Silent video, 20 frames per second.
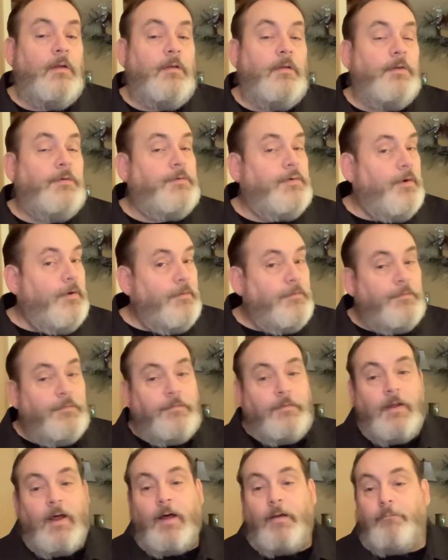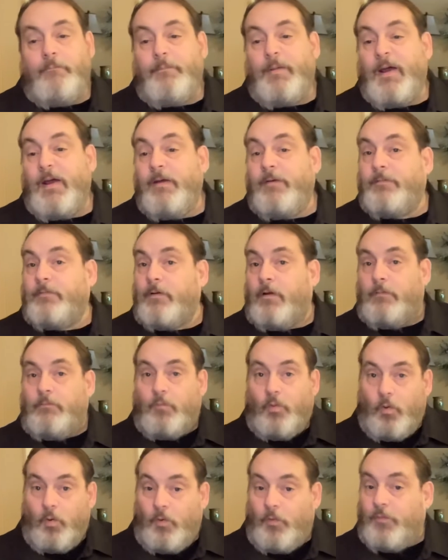The church is not based on
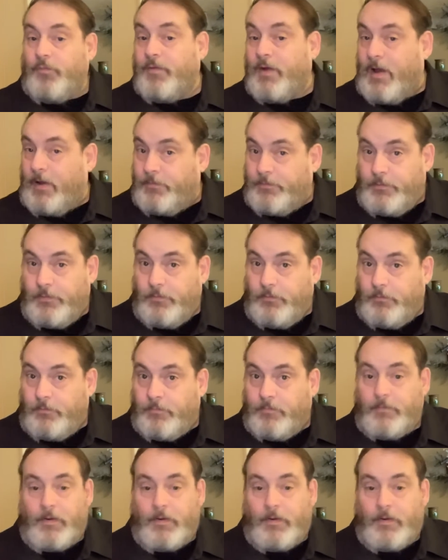moral statutes,